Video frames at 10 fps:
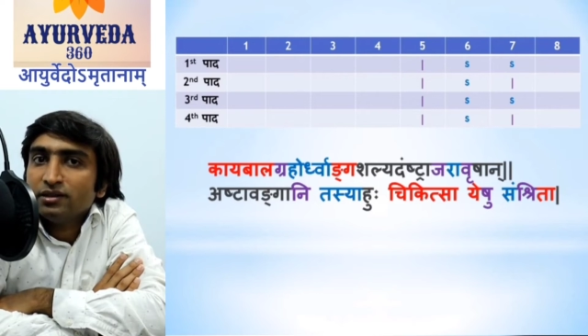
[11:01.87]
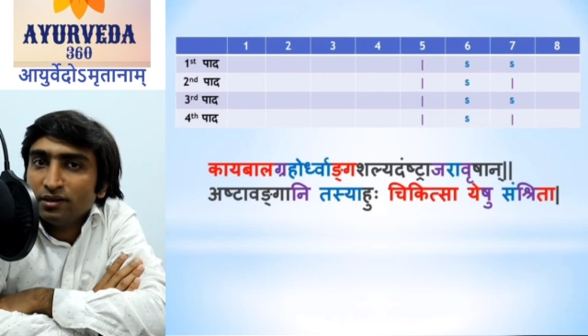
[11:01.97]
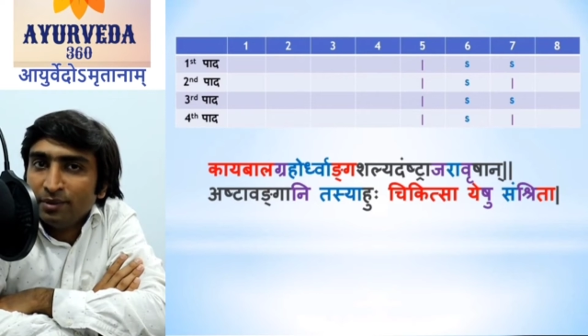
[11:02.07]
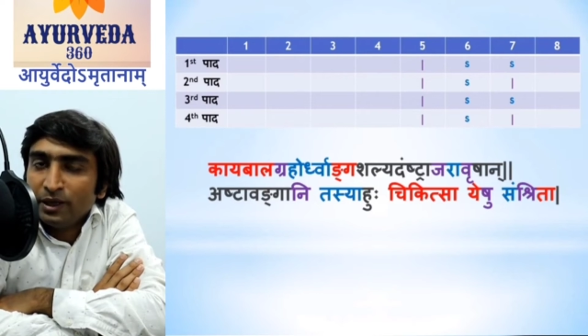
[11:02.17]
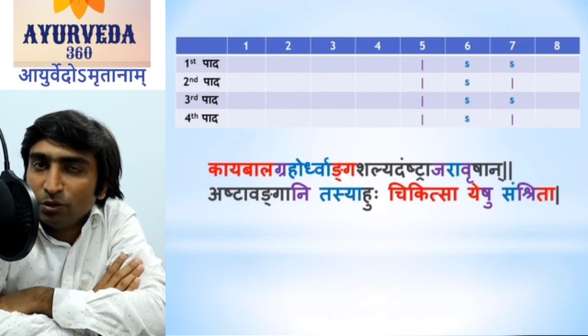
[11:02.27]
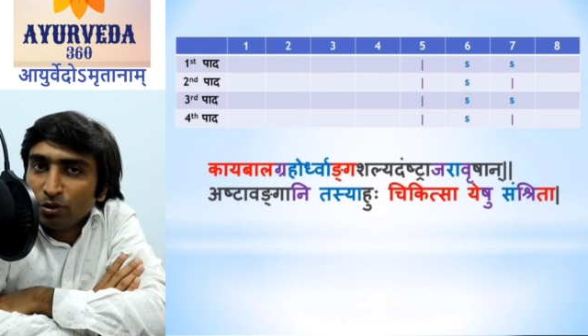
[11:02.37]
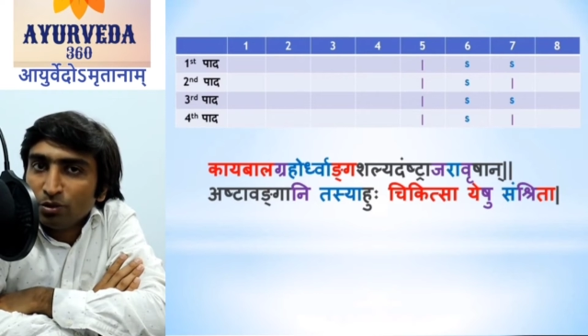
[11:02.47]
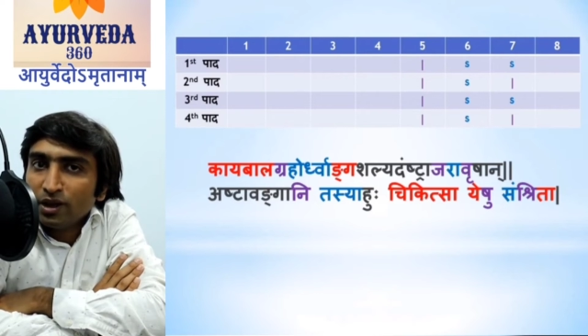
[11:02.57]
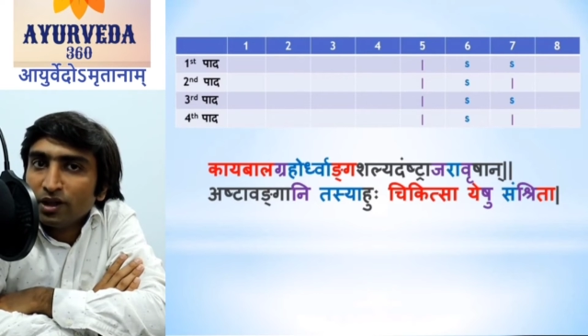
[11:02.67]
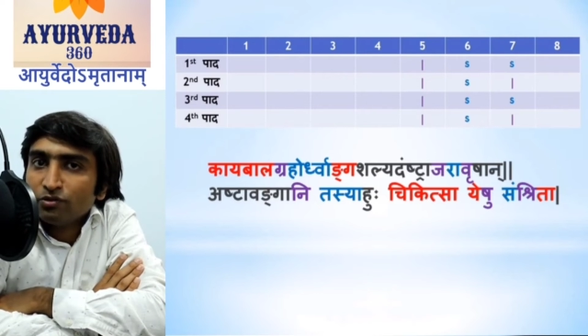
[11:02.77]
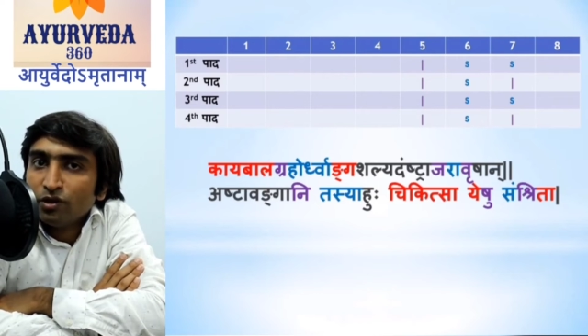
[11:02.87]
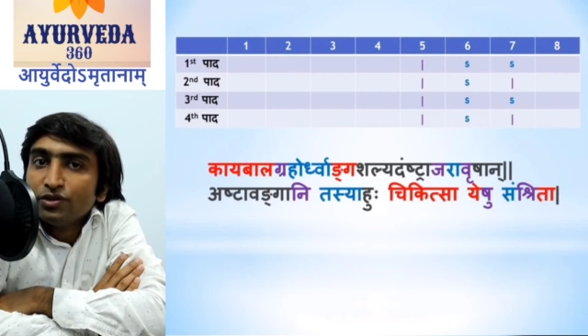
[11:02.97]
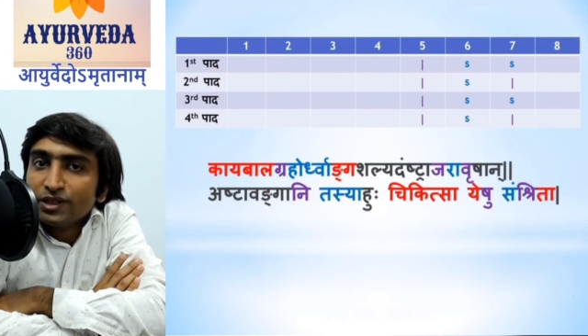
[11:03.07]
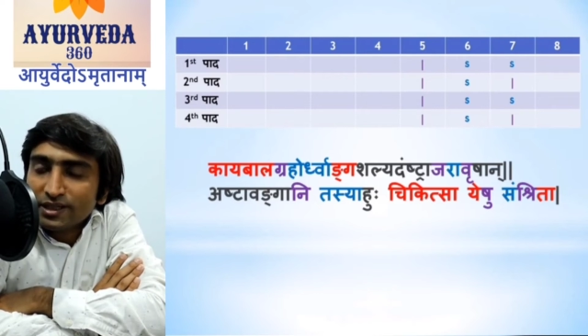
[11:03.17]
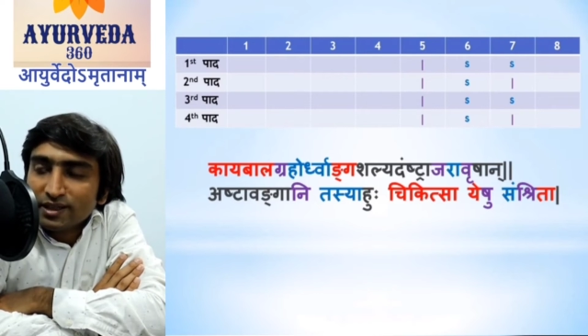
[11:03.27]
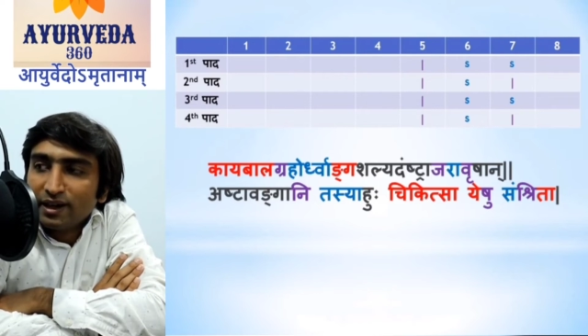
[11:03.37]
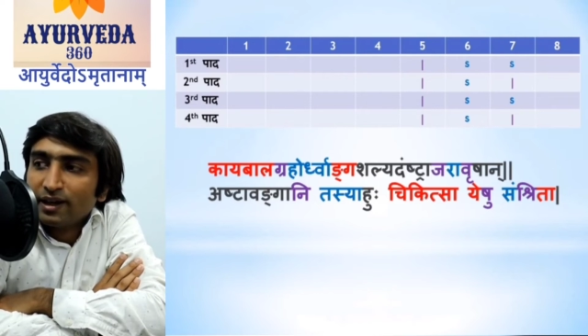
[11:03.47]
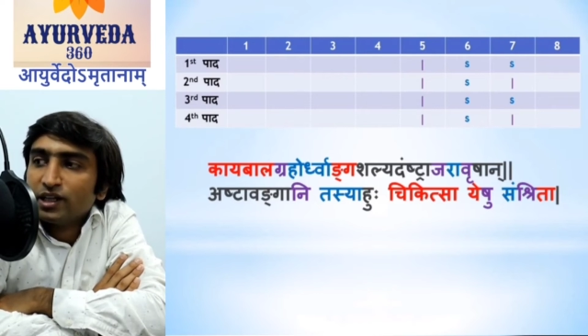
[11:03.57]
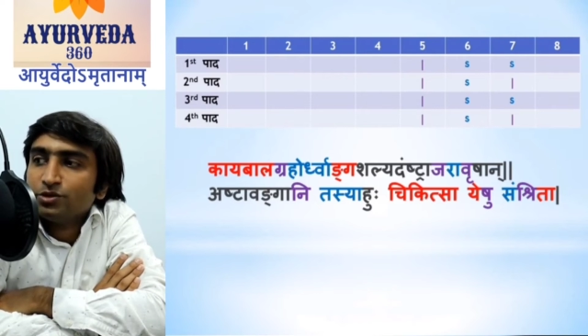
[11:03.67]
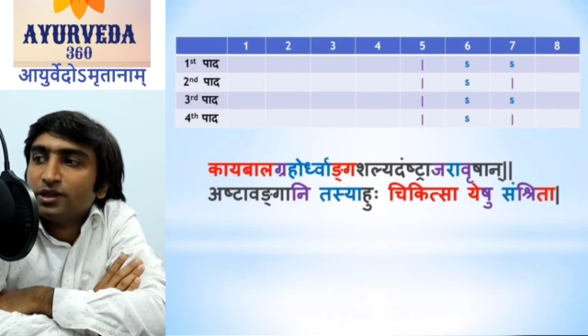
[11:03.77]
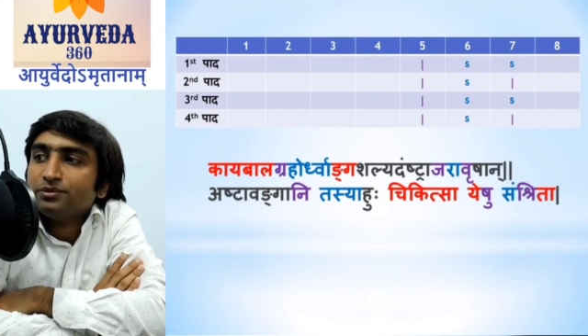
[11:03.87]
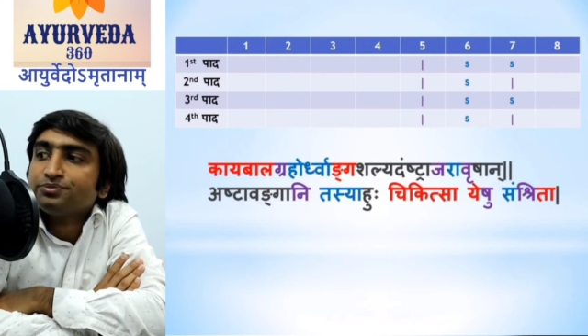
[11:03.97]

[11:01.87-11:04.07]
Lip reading: I mean Guru Varnatva of sixth letter as well.